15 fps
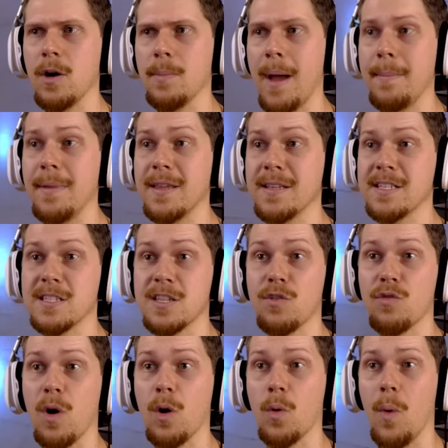Or maybe this is the
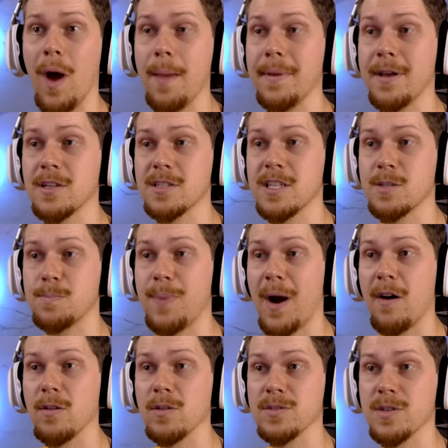wrong way because there's
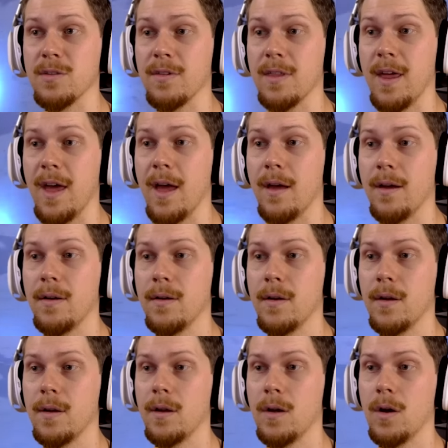barrels over there.
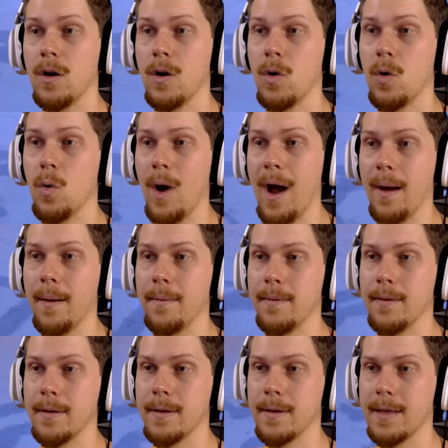What?
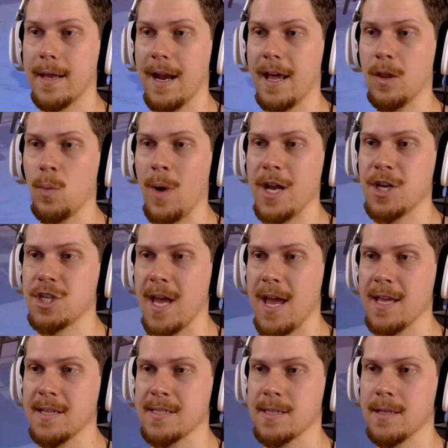Get out of the way,
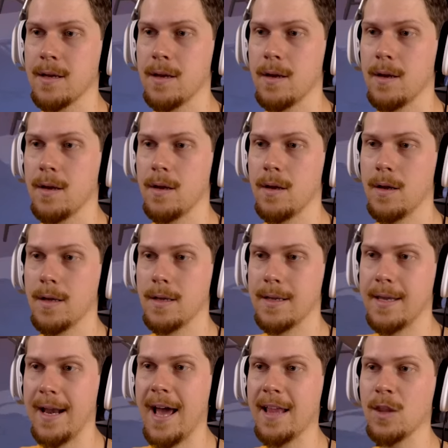chairs.
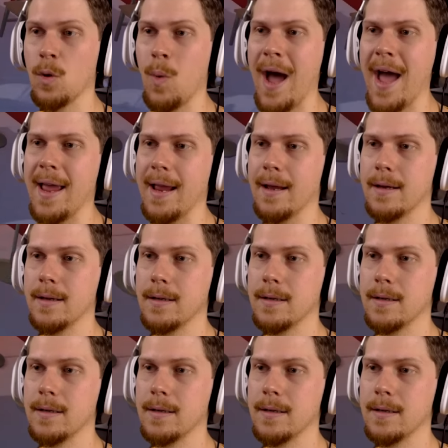Get out of the way.